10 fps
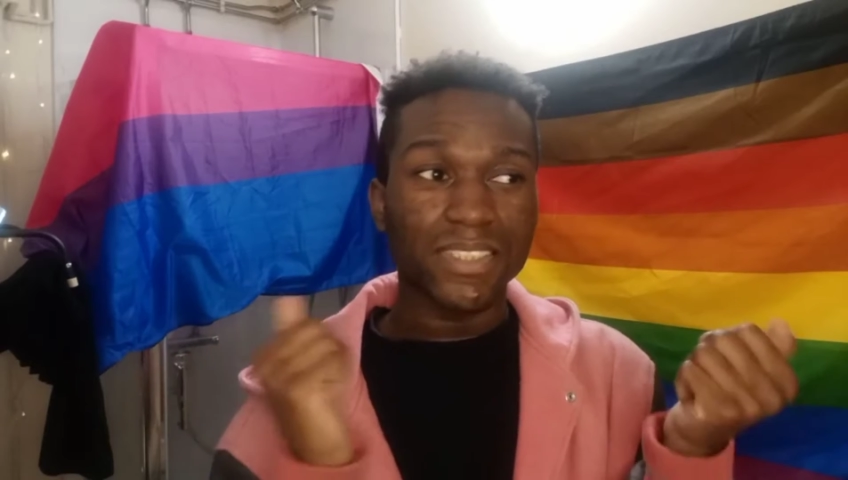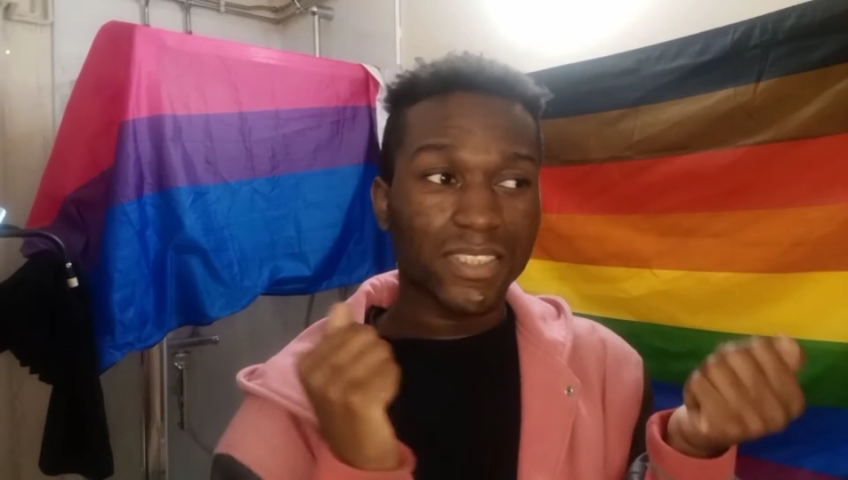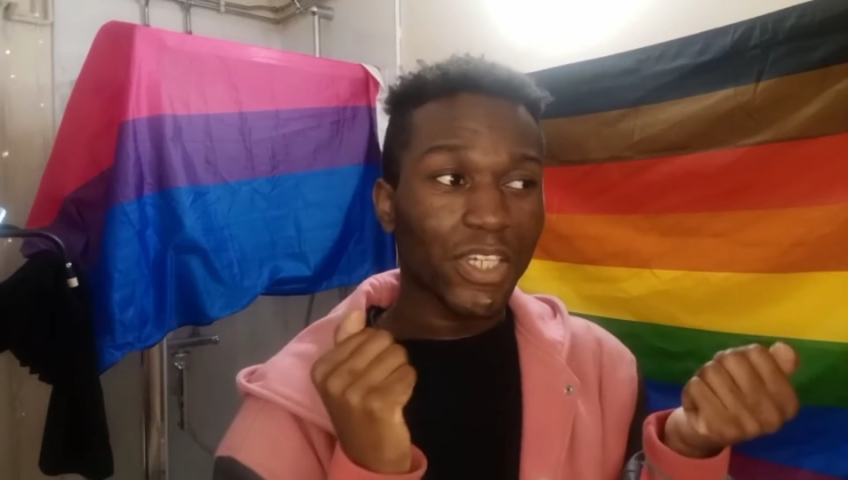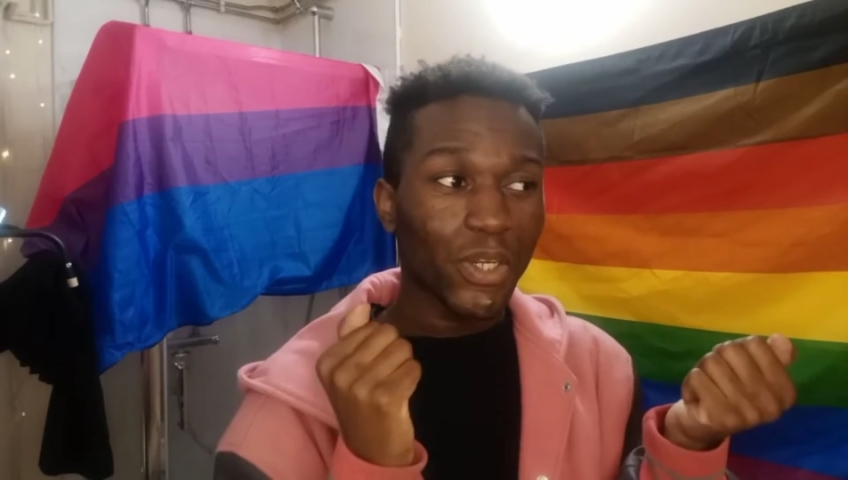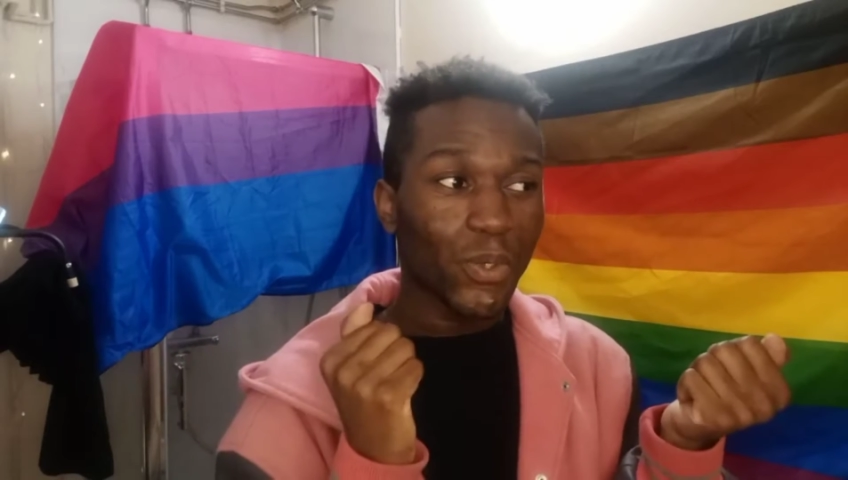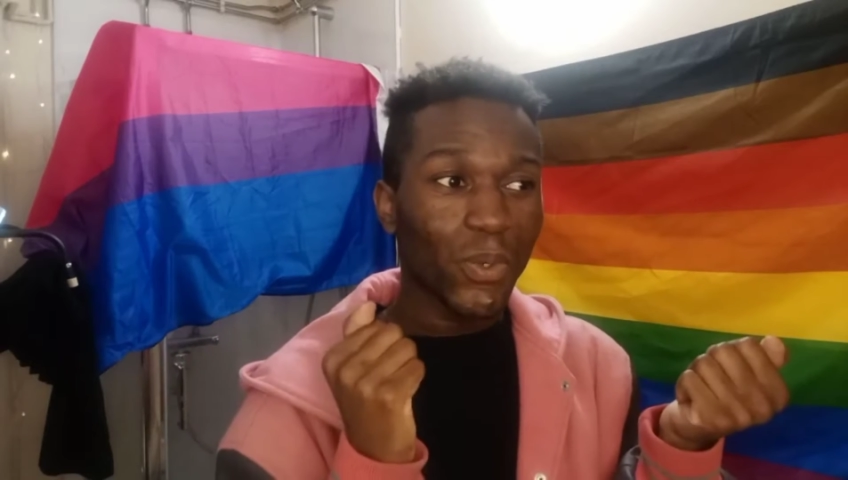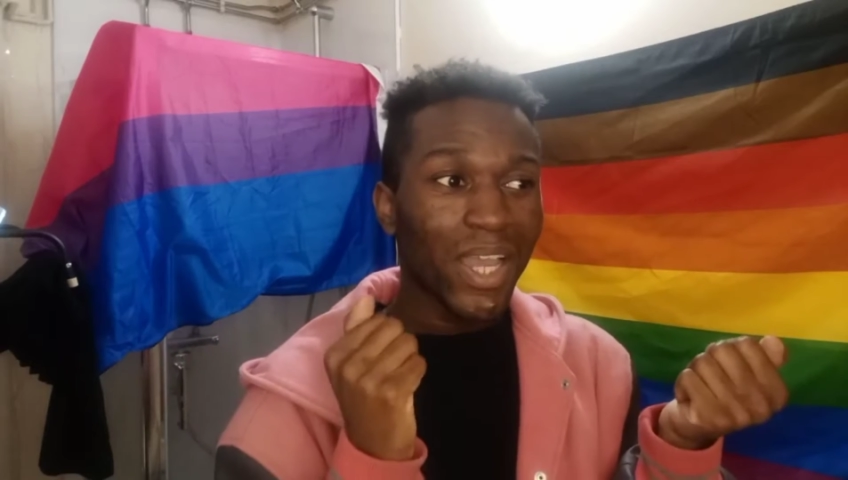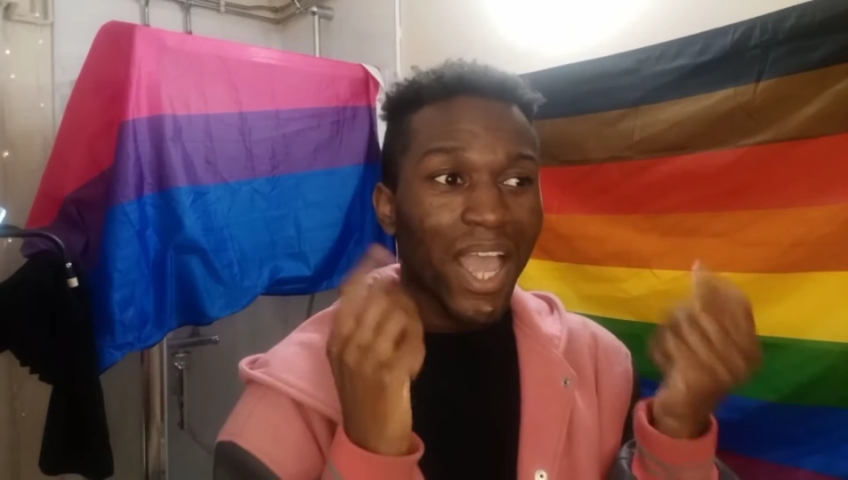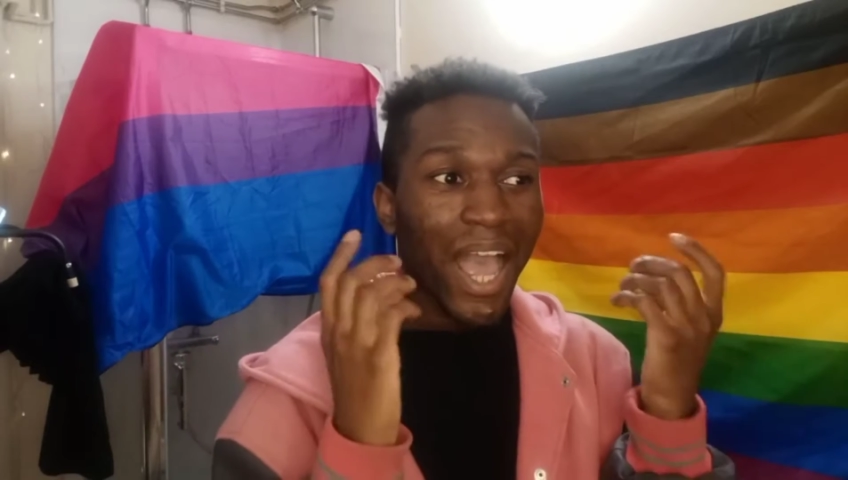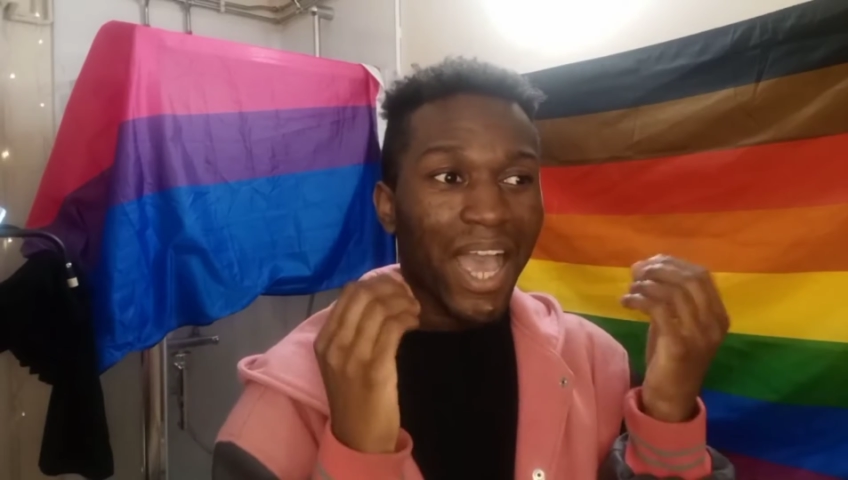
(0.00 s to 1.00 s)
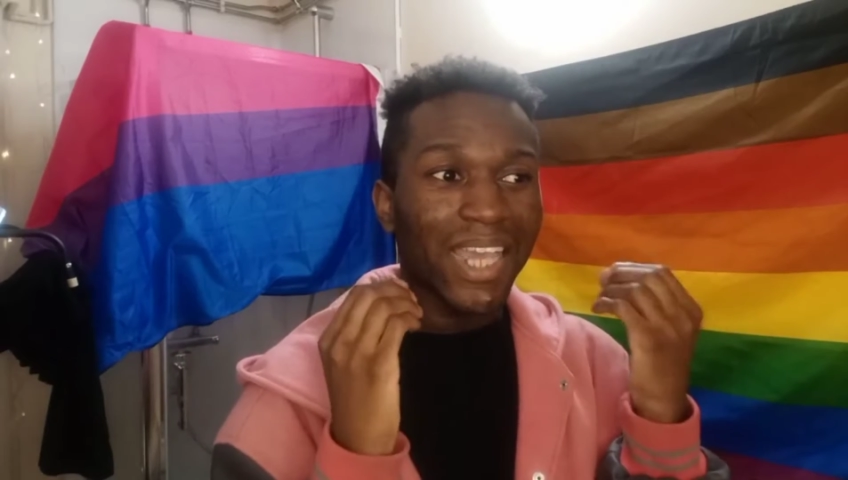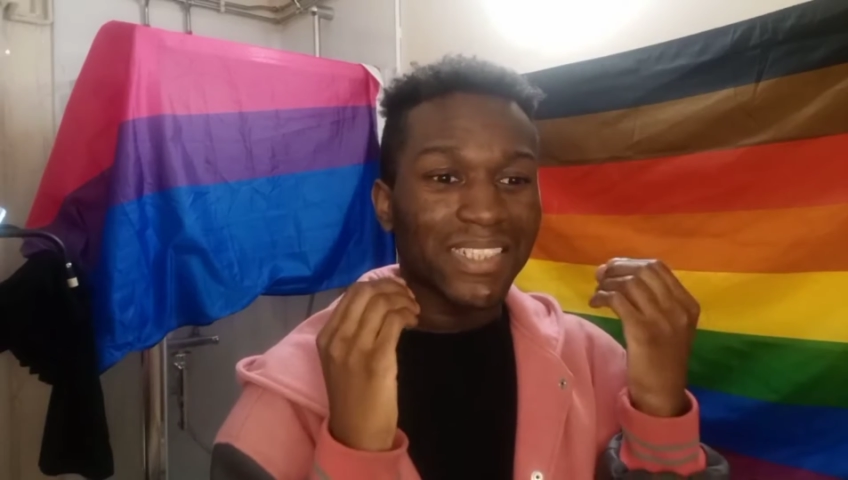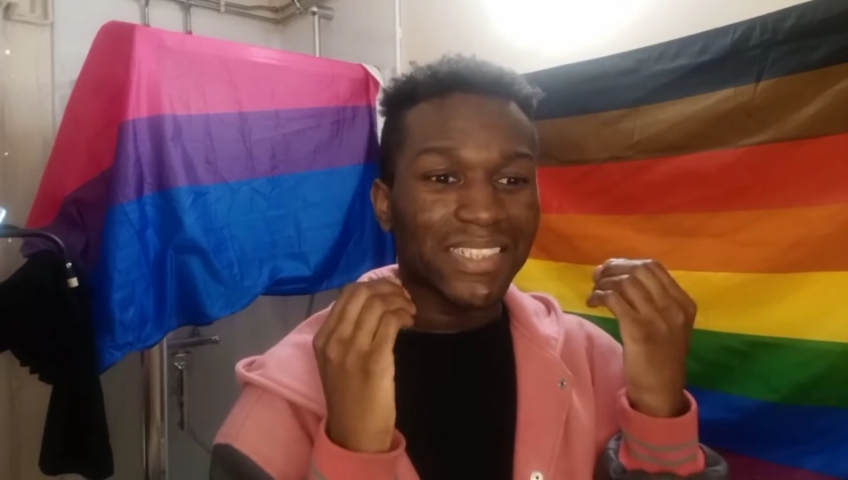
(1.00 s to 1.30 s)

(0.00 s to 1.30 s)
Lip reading: so I